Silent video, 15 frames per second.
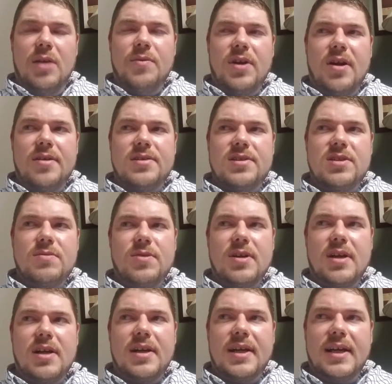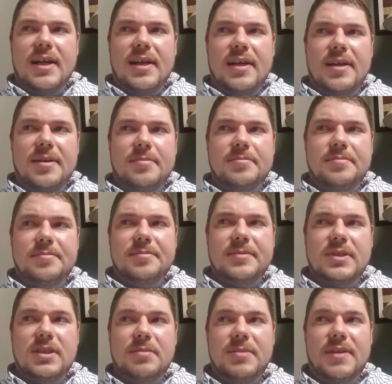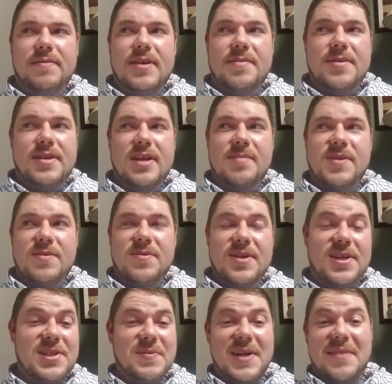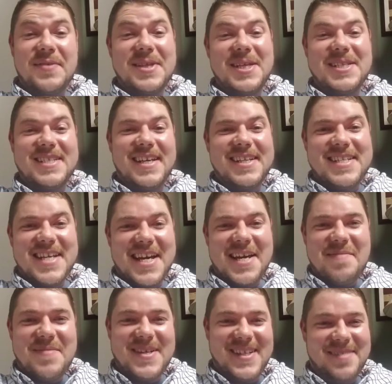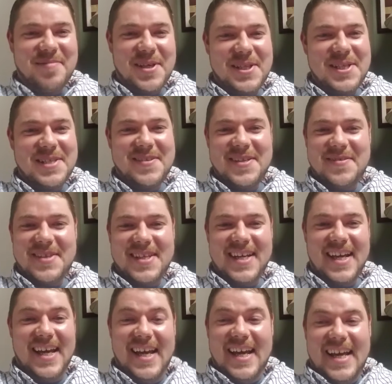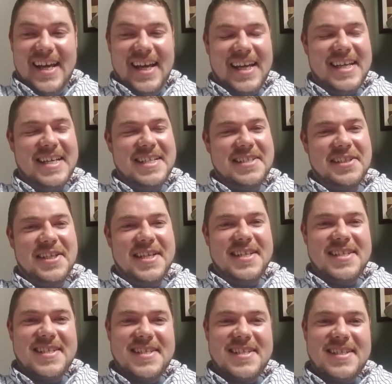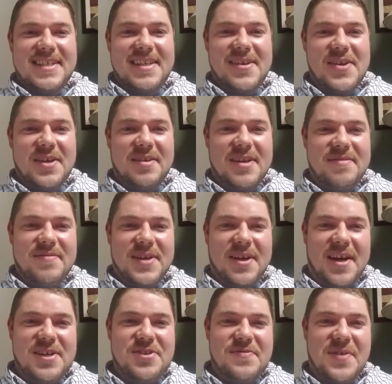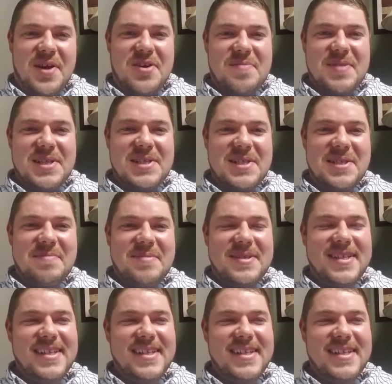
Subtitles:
regards to work, my favorite thing about work is when everything's on time. My least favorite thing, I hate delays. I do value my sleep.